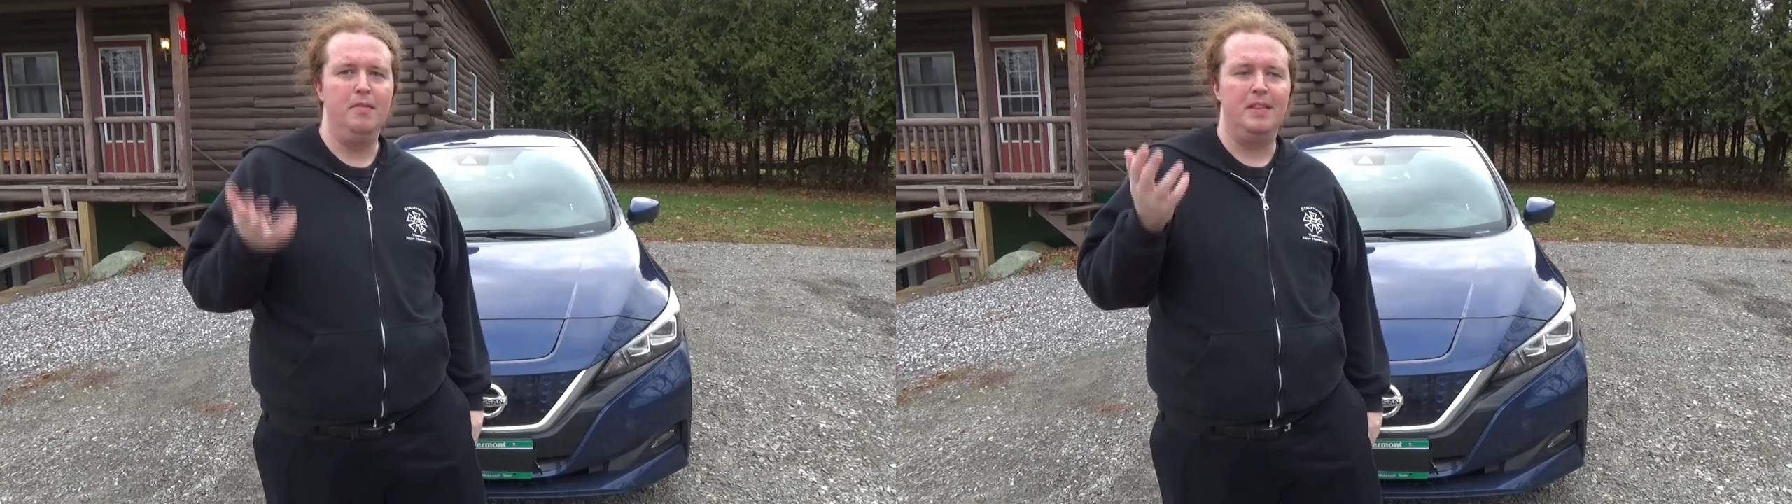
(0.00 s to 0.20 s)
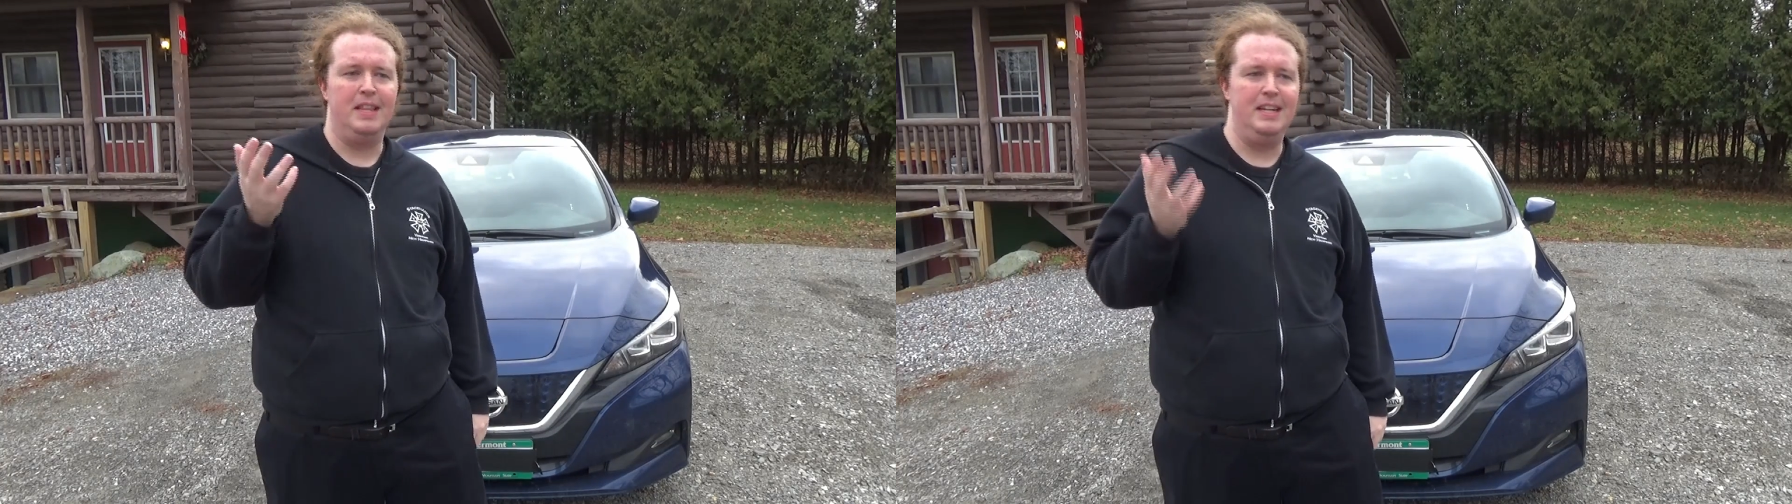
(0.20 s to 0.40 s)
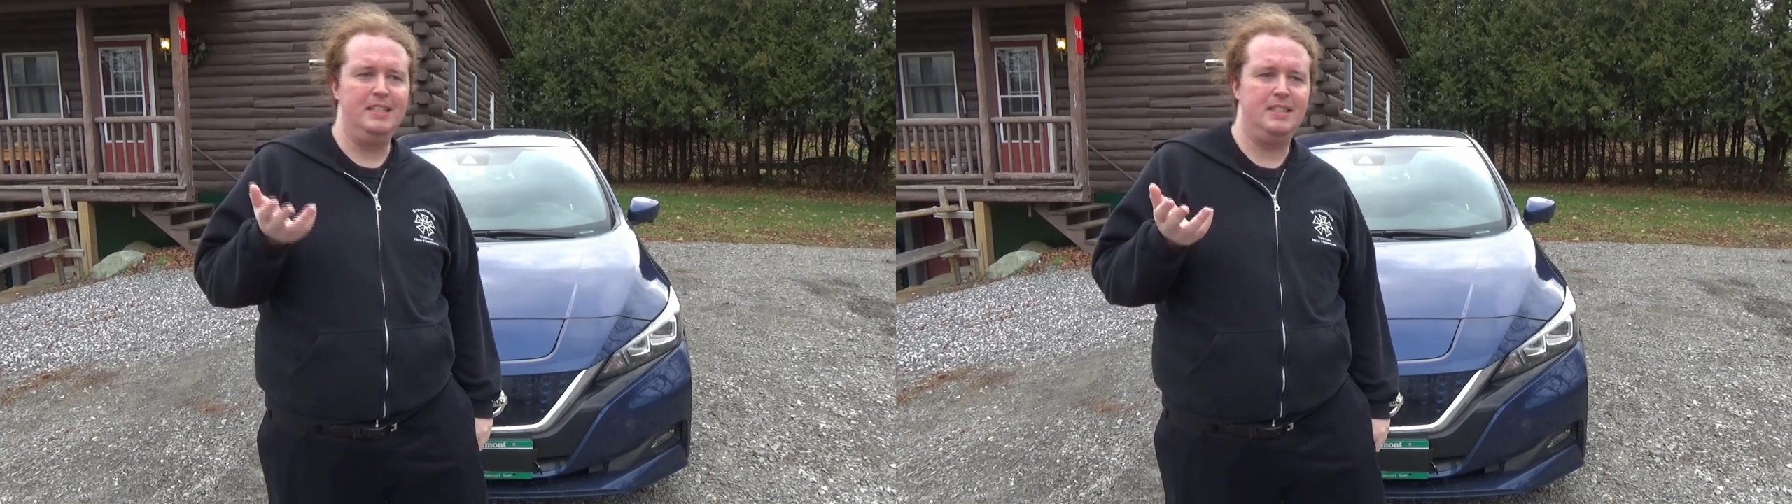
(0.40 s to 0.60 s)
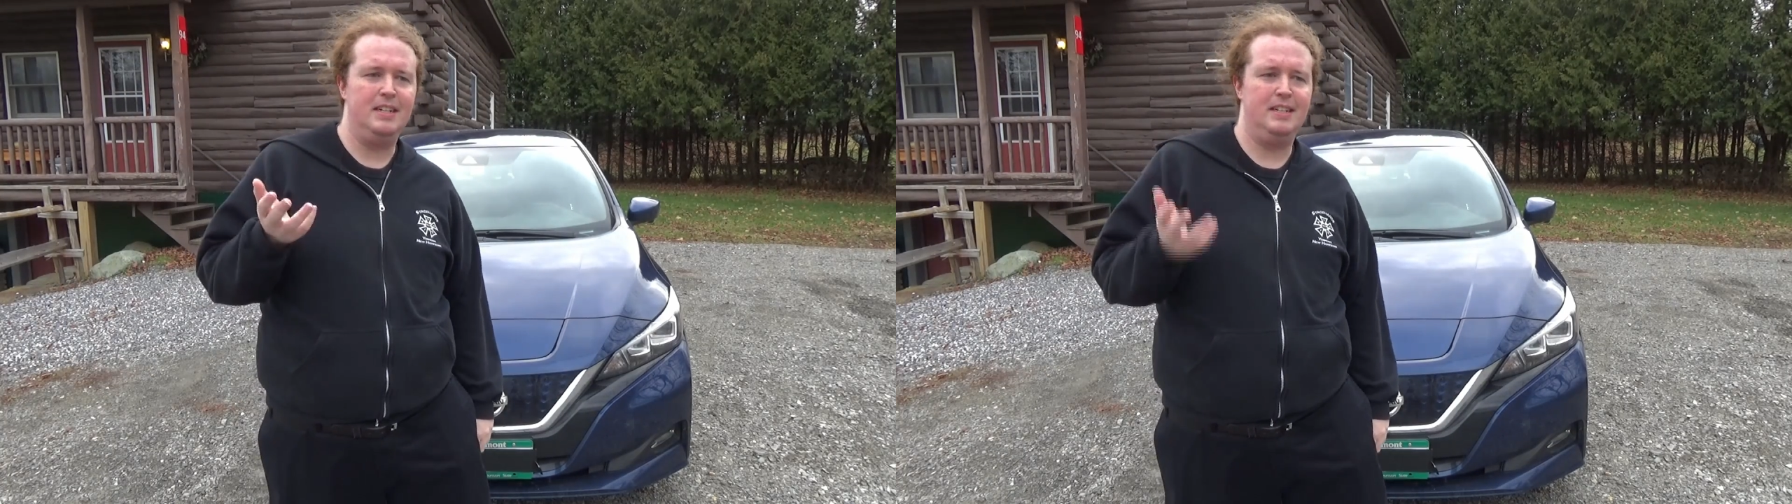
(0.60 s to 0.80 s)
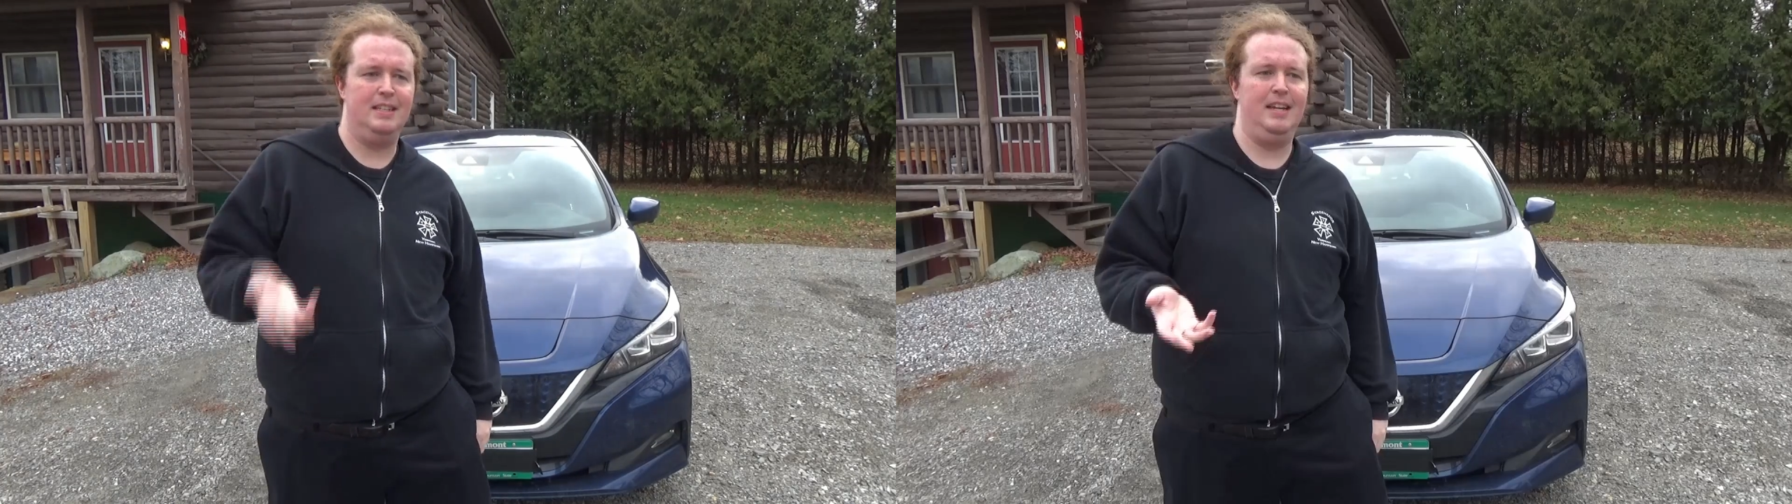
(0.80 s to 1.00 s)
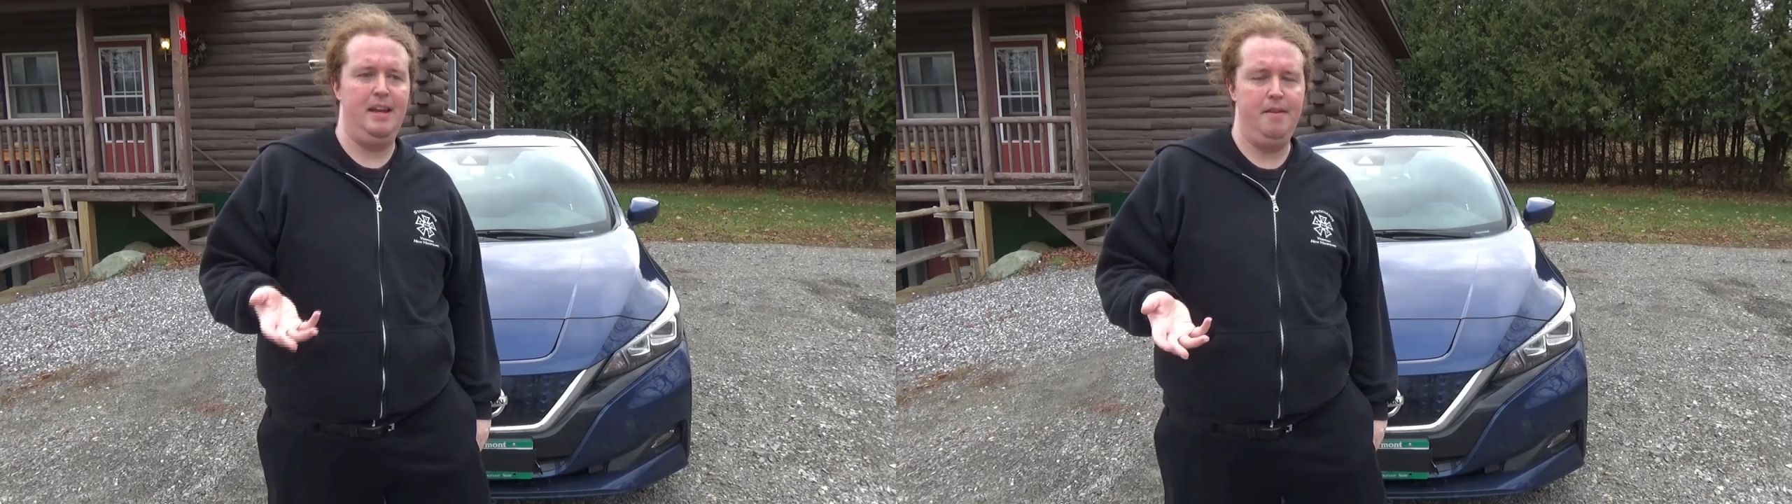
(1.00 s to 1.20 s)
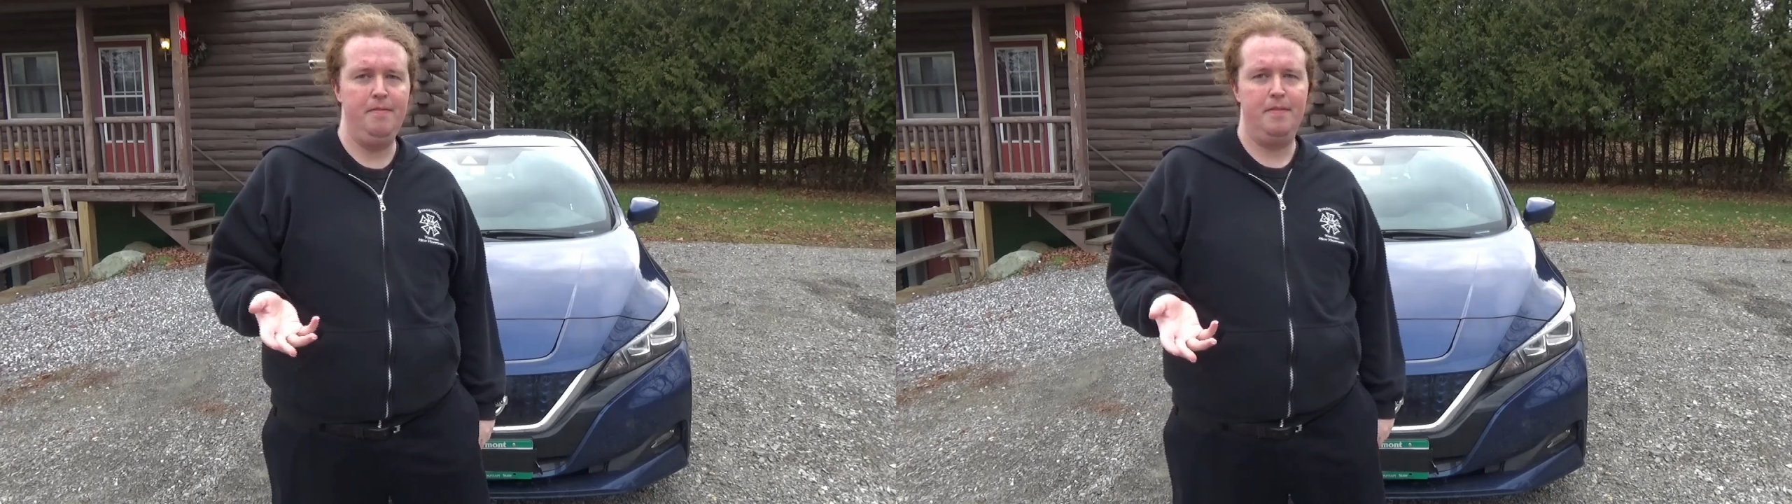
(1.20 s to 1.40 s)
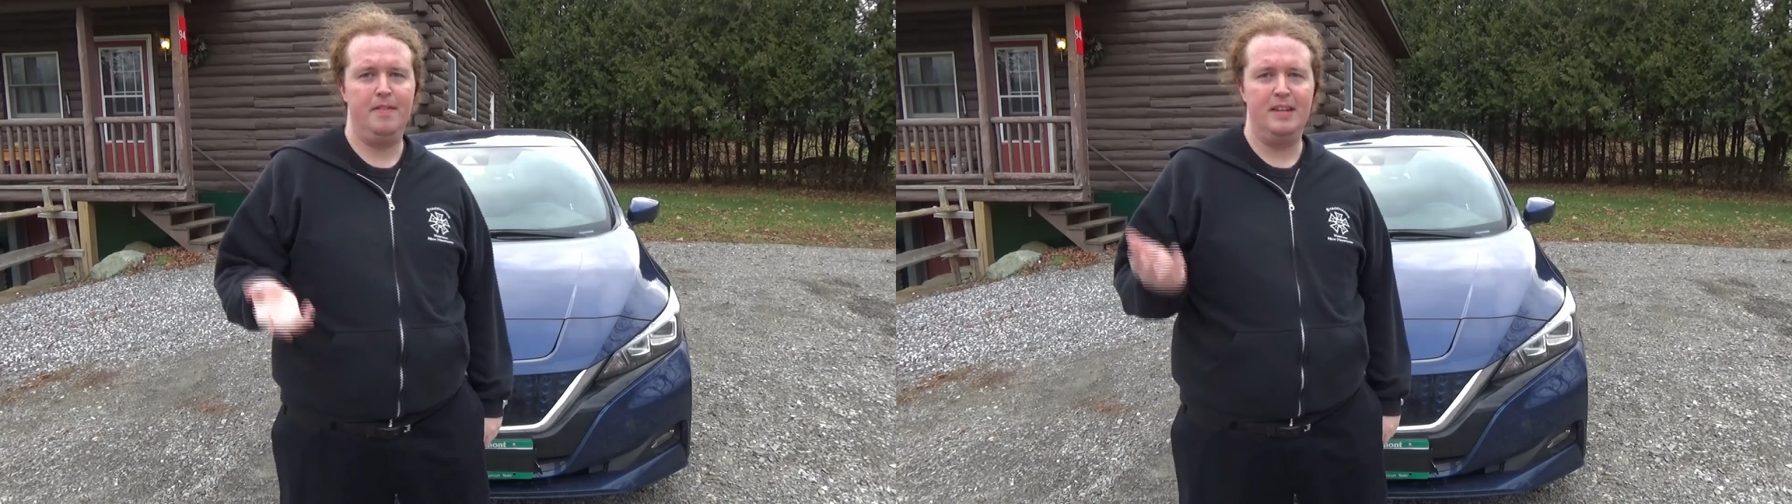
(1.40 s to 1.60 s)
the Nissan Leaf